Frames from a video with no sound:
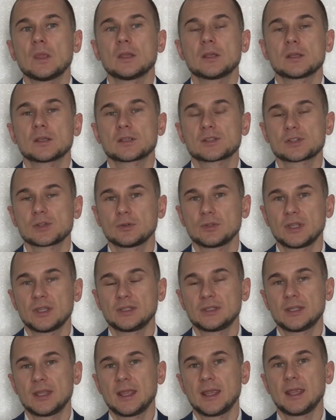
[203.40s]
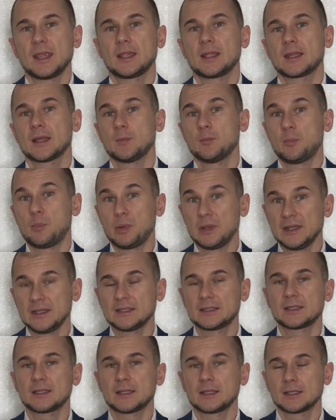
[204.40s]
so that they
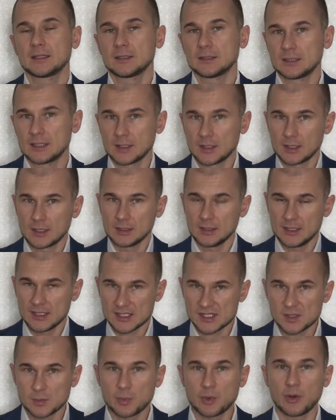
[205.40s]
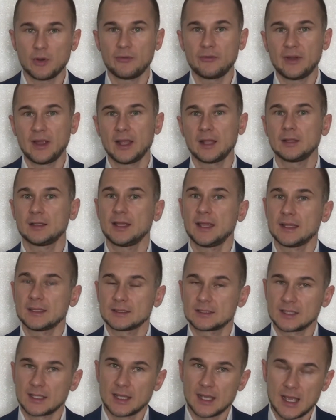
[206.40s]
complete the guest profile
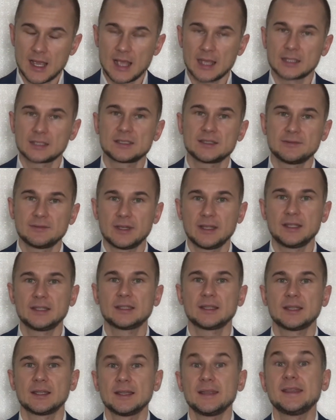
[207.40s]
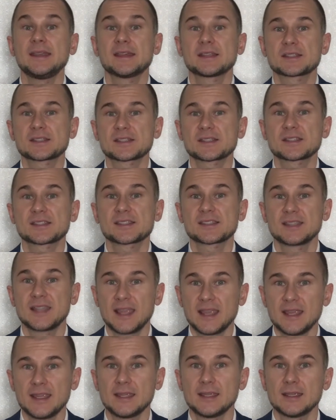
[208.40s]
and activate guest
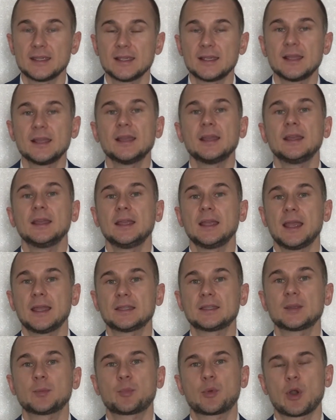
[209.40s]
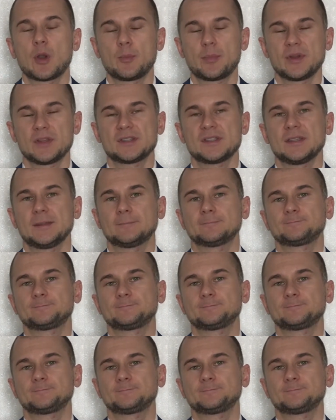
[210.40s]
stay at the property.